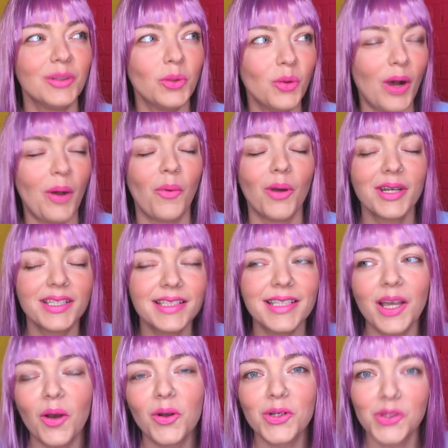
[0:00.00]

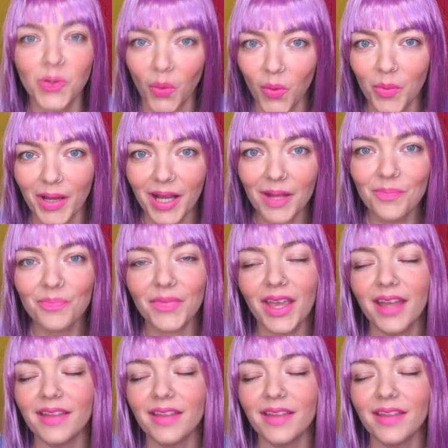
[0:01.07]
October,